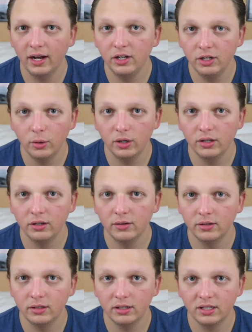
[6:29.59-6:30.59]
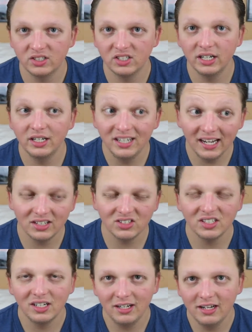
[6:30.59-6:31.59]
and Yoda said,
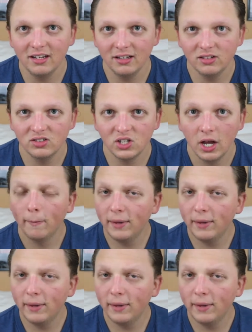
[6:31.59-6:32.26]
yes, he is.